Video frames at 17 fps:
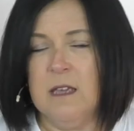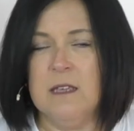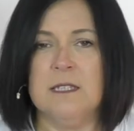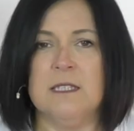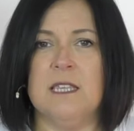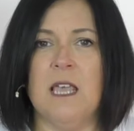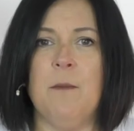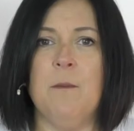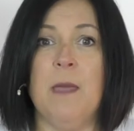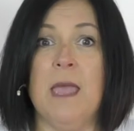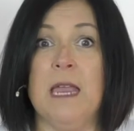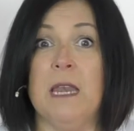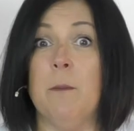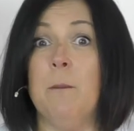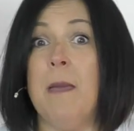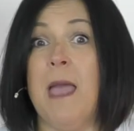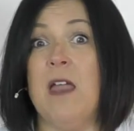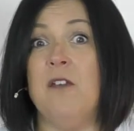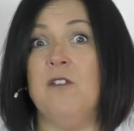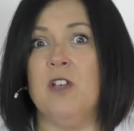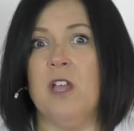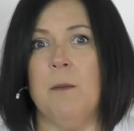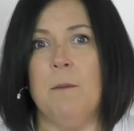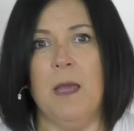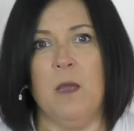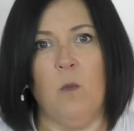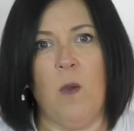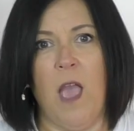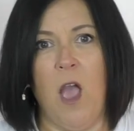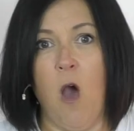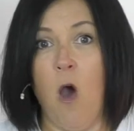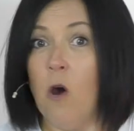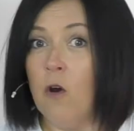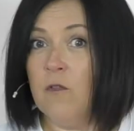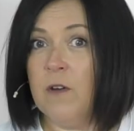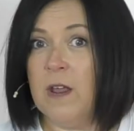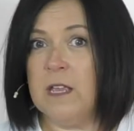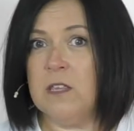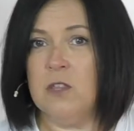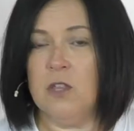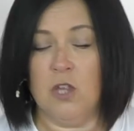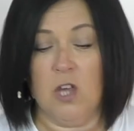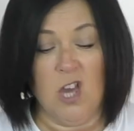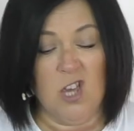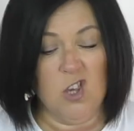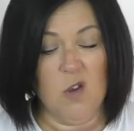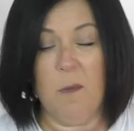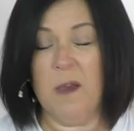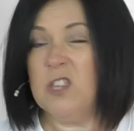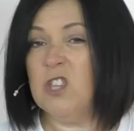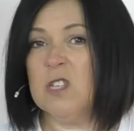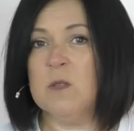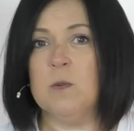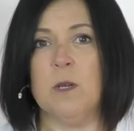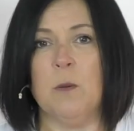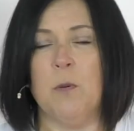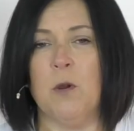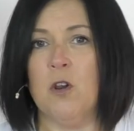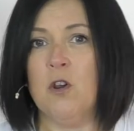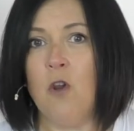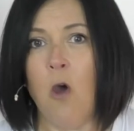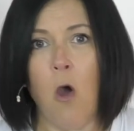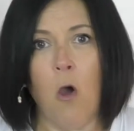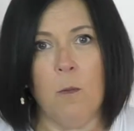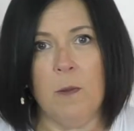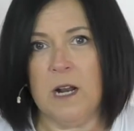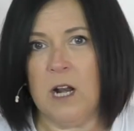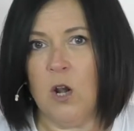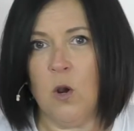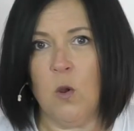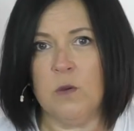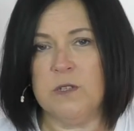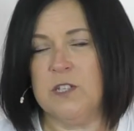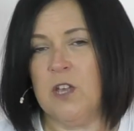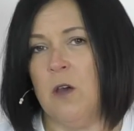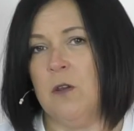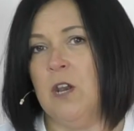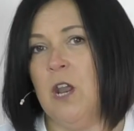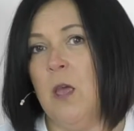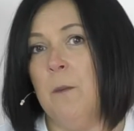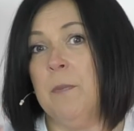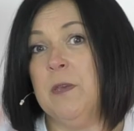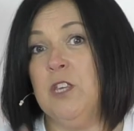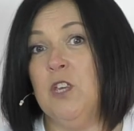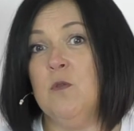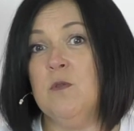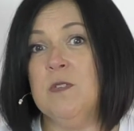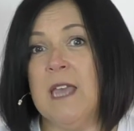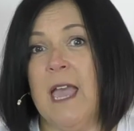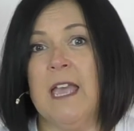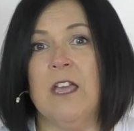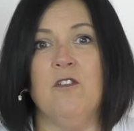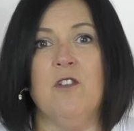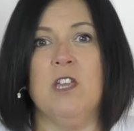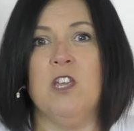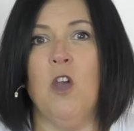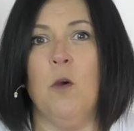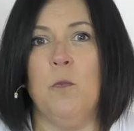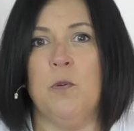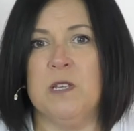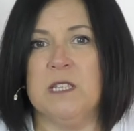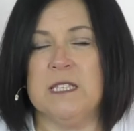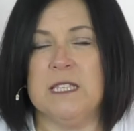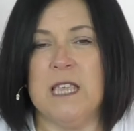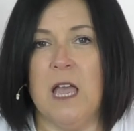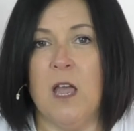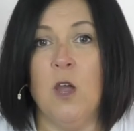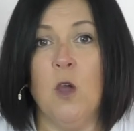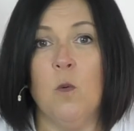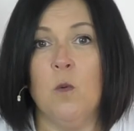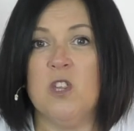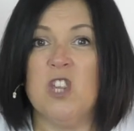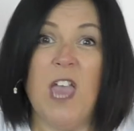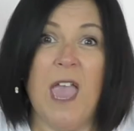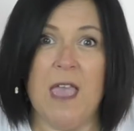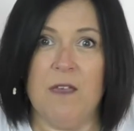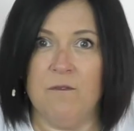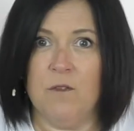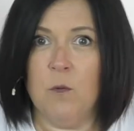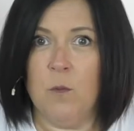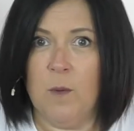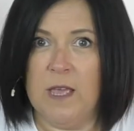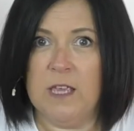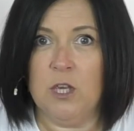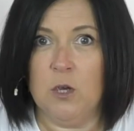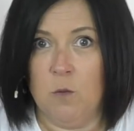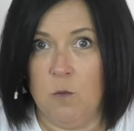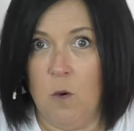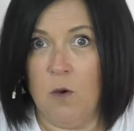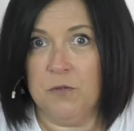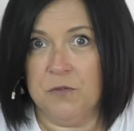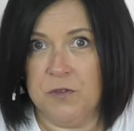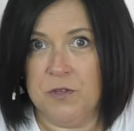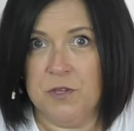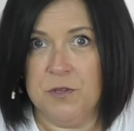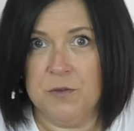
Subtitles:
Some in America might wear orange. You might just want to put normal clothes on, but you decorate your prisoner whichever way you want.